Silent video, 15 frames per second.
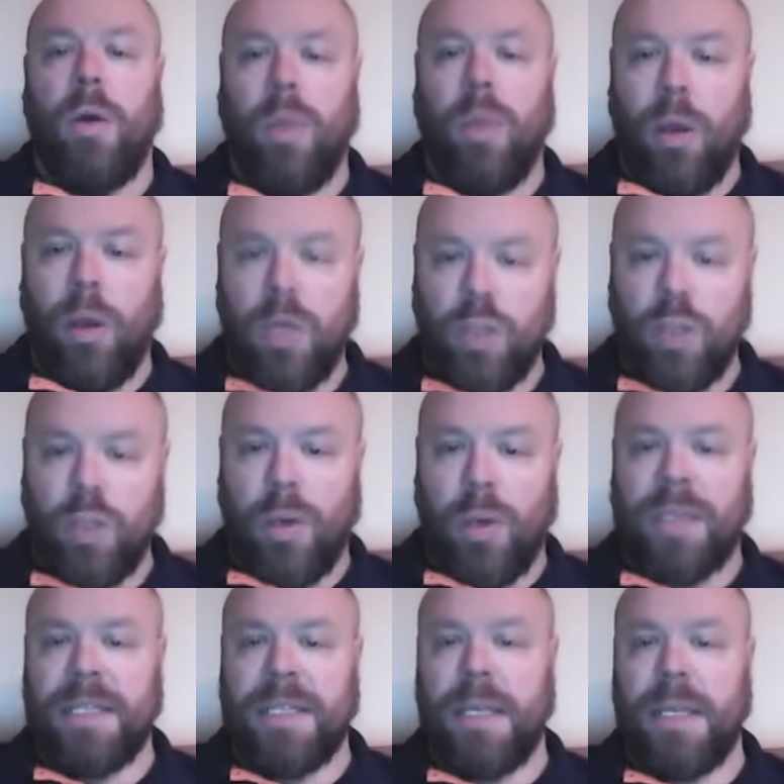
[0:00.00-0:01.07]
We also want
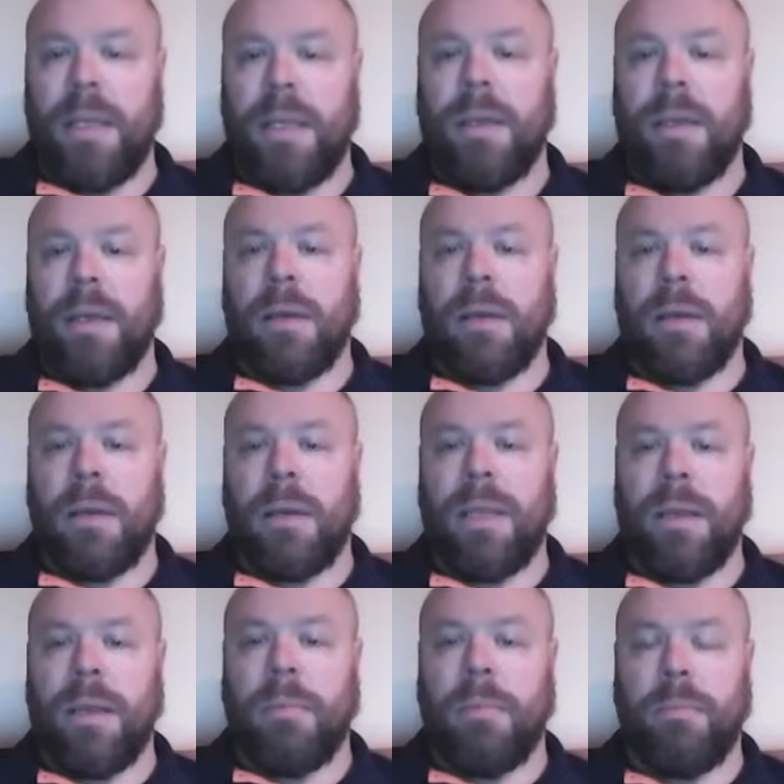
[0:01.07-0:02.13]
to see the, the,
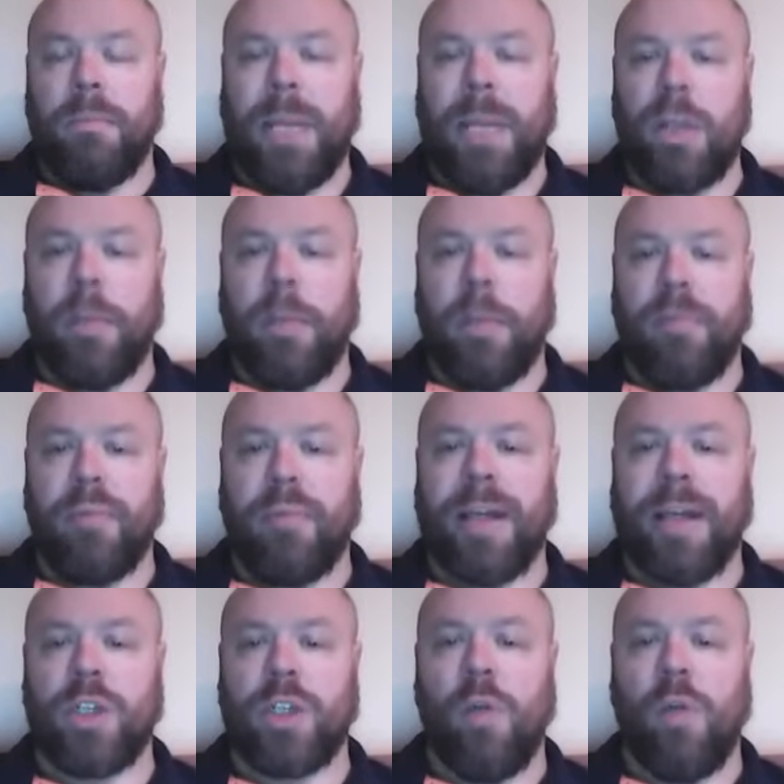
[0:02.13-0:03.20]
the build up of
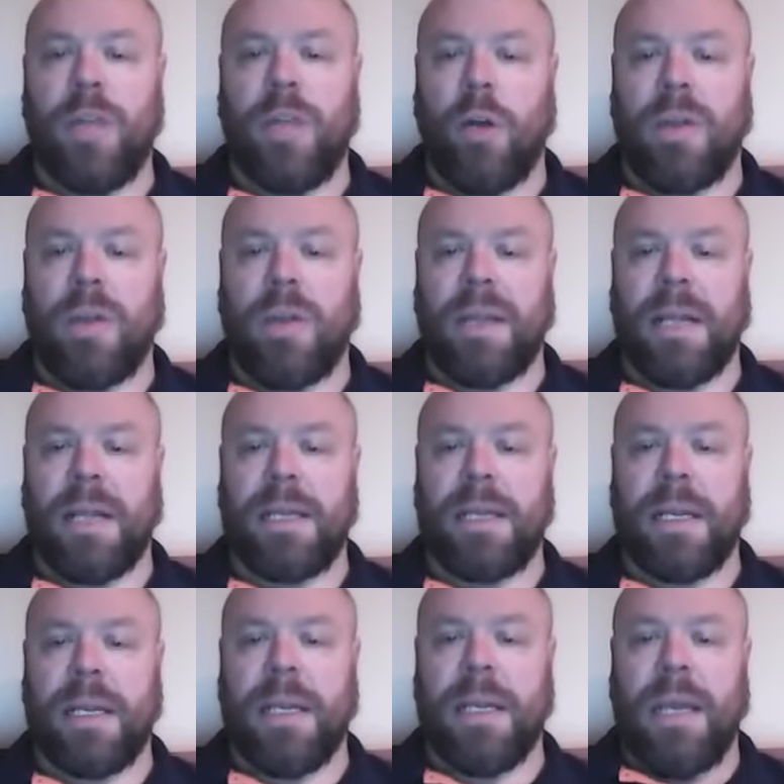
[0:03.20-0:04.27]
pressure over the North
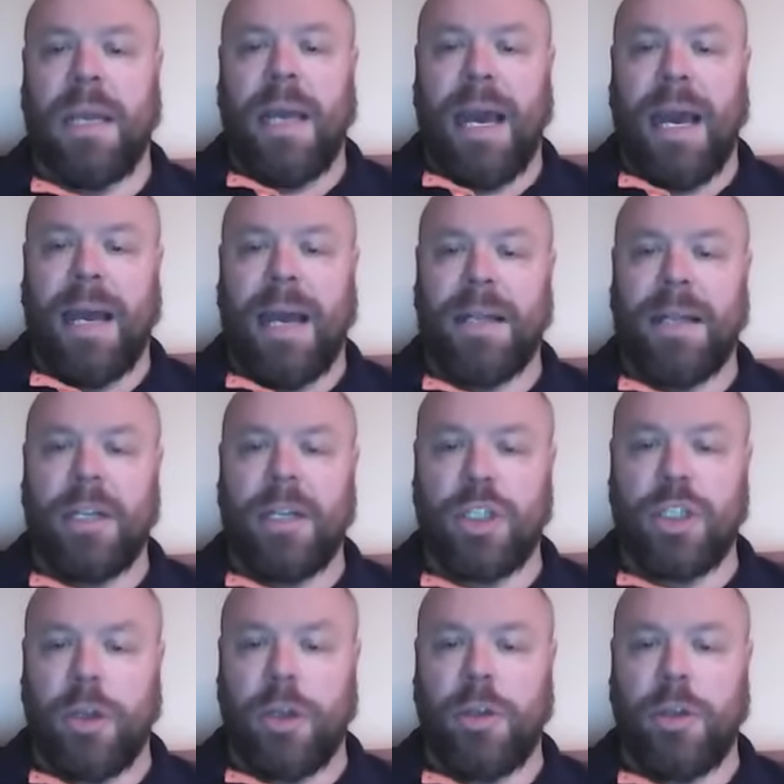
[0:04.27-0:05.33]
Atlantic and
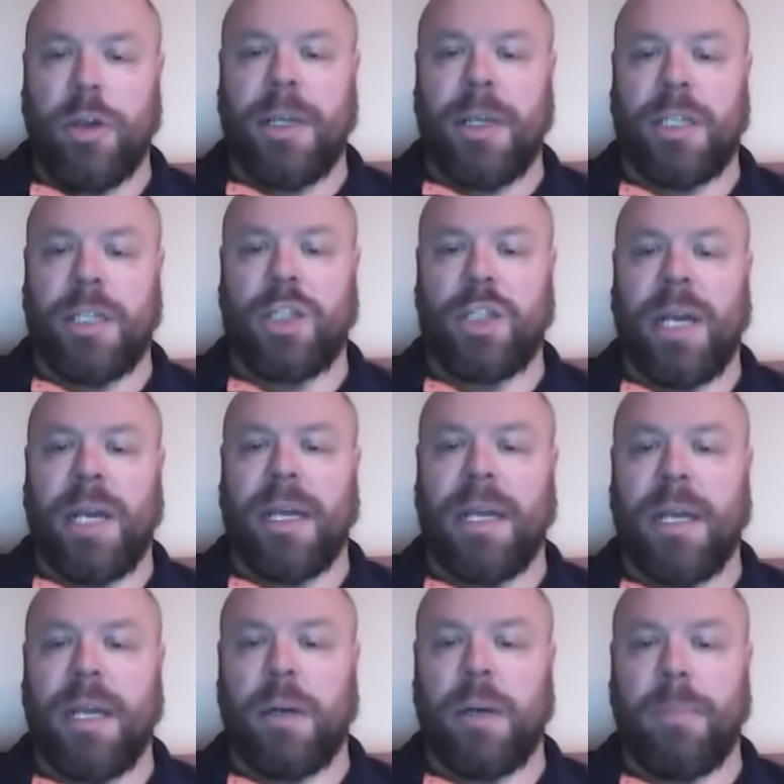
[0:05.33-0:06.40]
shutting down this jet
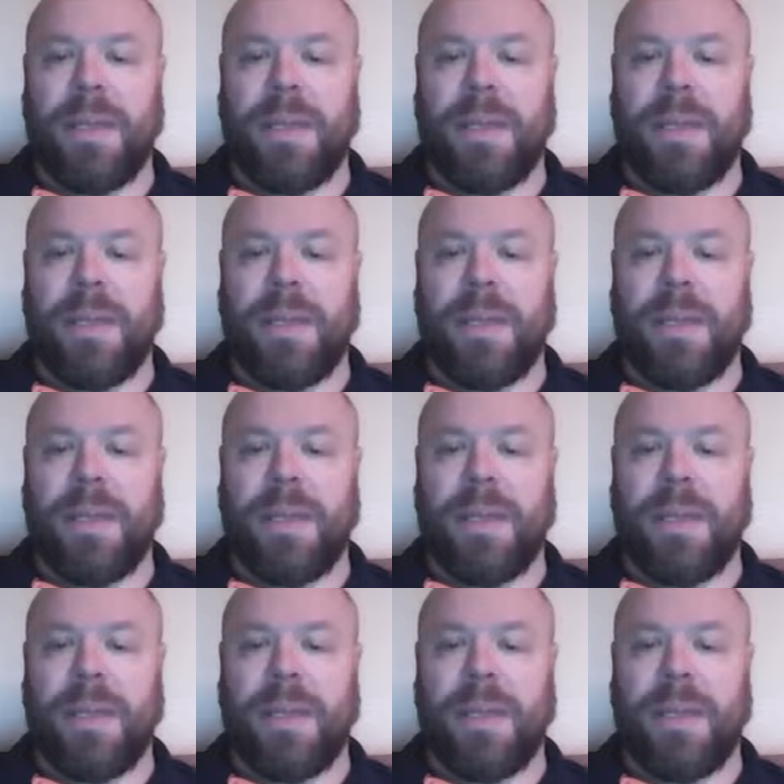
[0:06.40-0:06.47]
here.